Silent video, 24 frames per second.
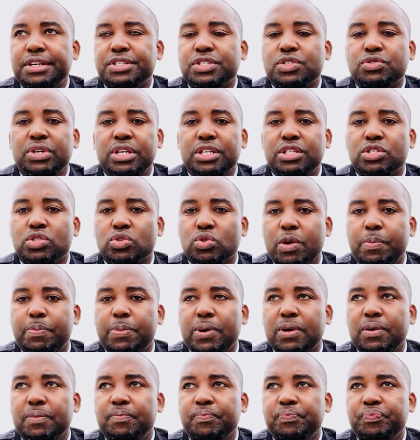street
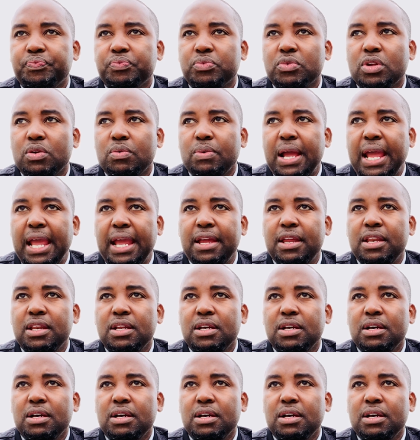sweeper, right?